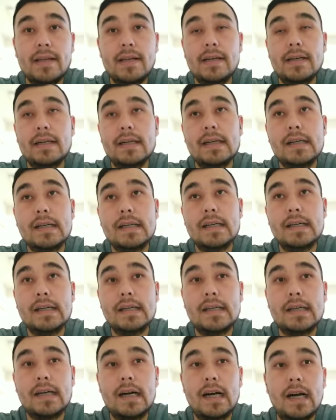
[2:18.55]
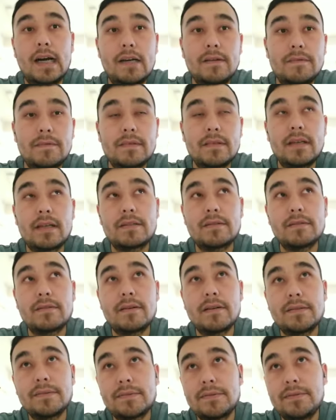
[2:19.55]
I would like to
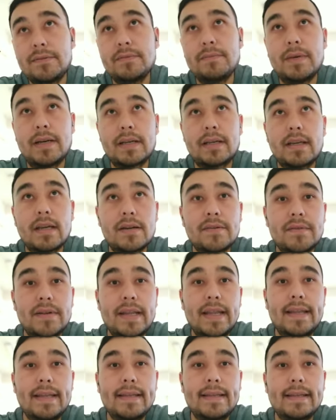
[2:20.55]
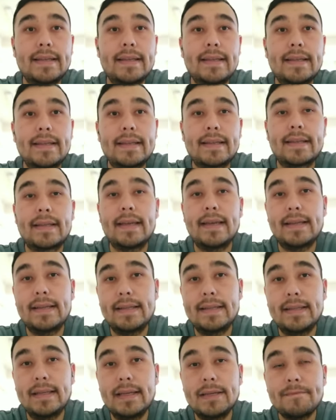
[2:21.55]
continue my career in
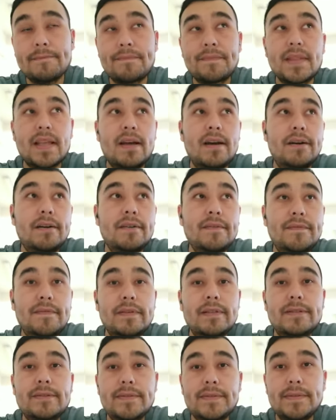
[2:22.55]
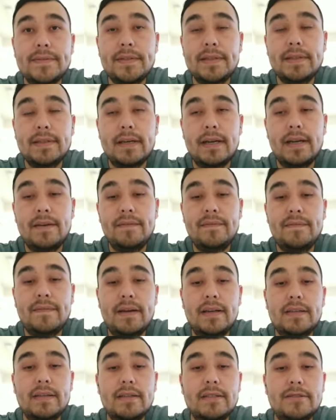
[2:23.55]
Canada. Hopefully soon I'll
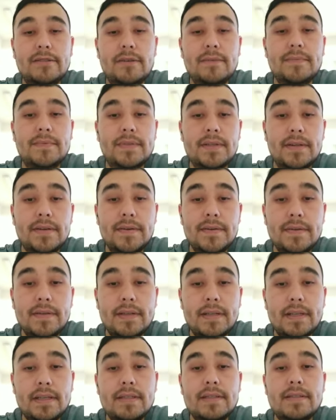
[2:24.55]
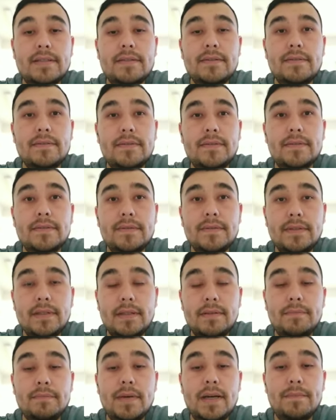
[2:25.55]
find a job there. See you
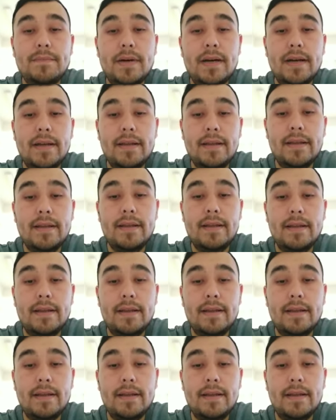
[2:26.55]
soon. Bye-bye.